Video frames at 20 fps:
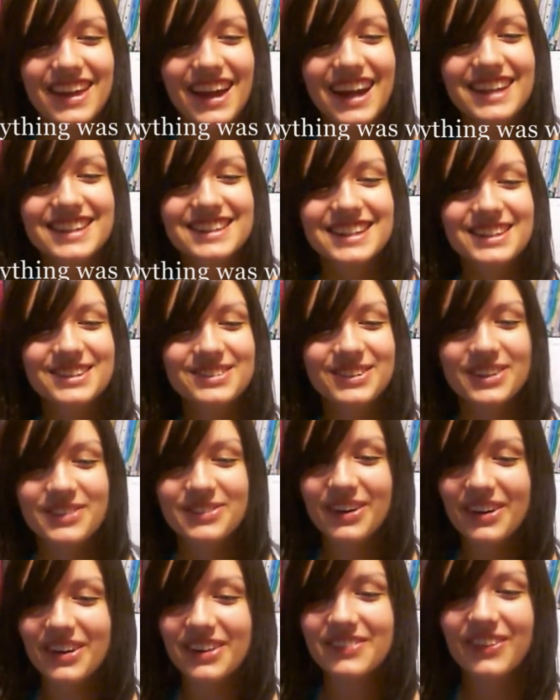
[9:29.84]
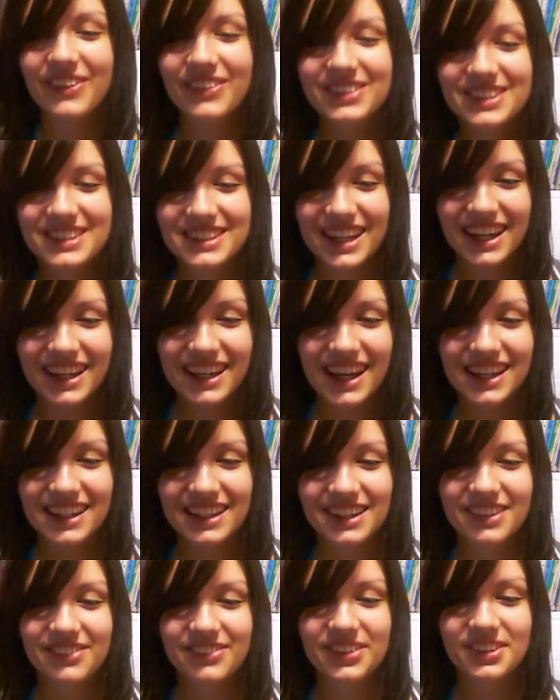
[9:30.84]
The 80s were a very important decade
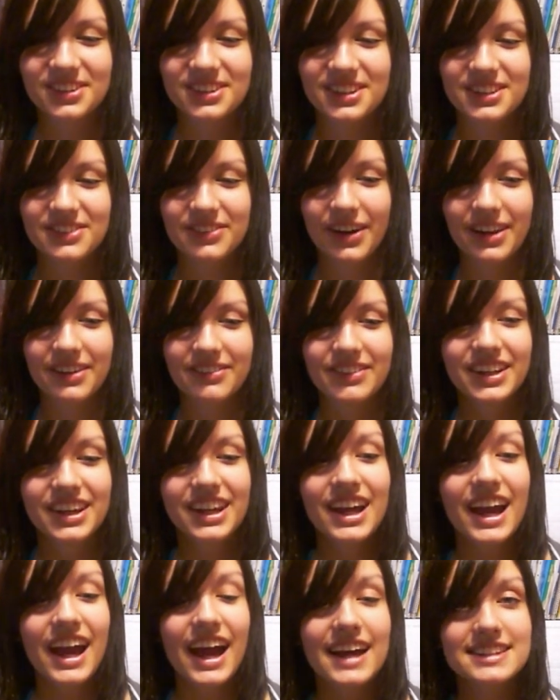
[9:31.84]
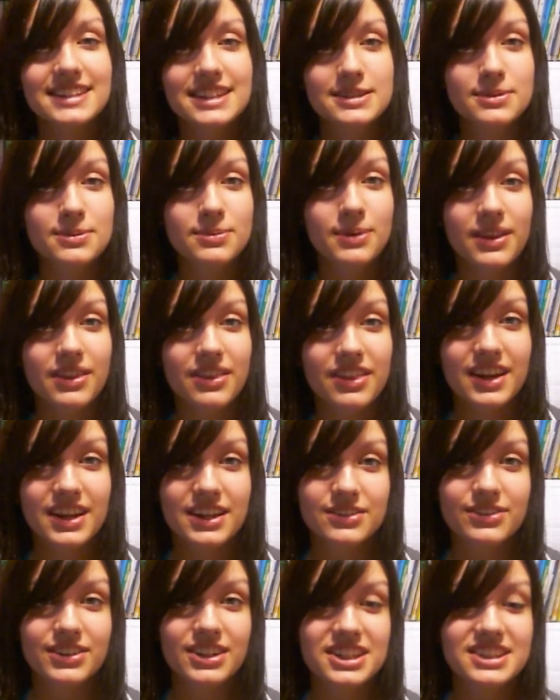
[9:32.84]
in computer development, as this is when
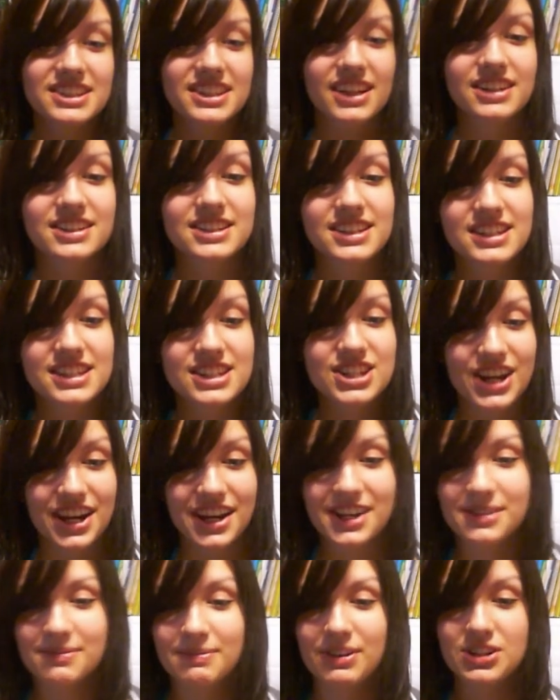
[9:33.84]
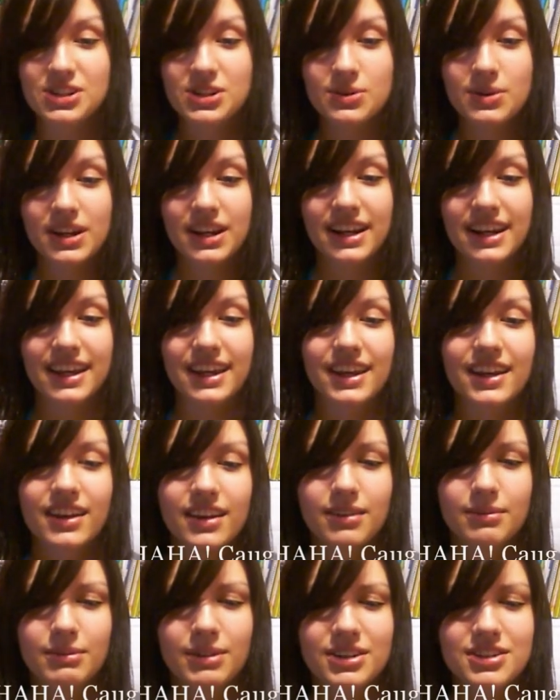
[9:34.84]
things really started to change much
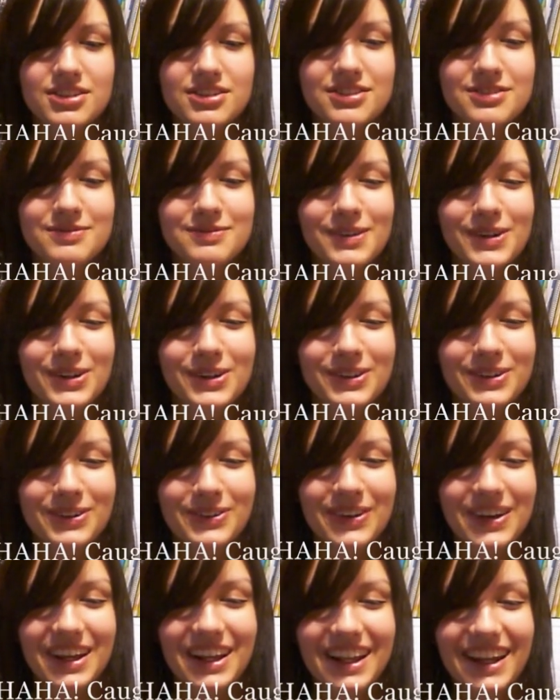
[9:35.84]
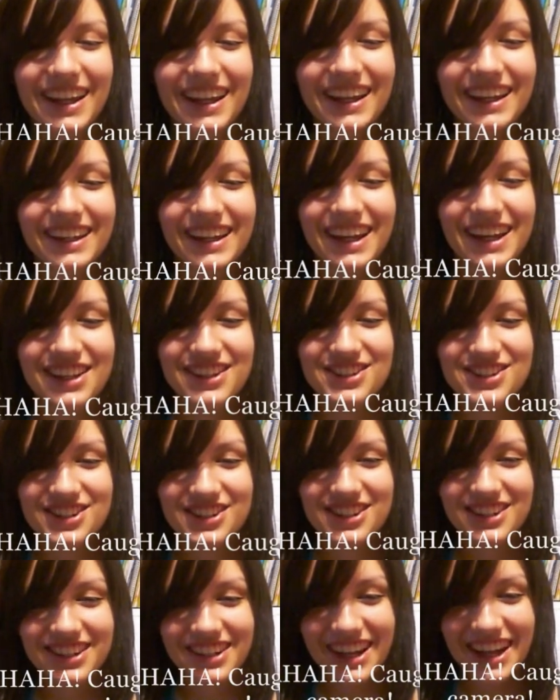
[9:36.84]
more quickly-ish,
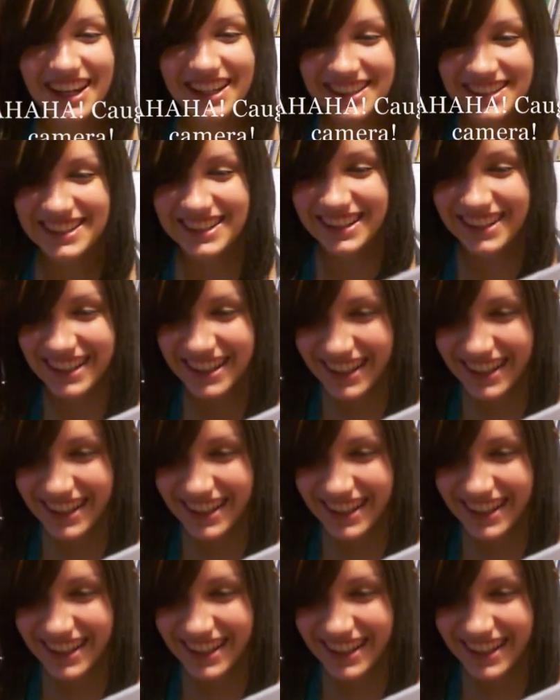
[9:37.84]
less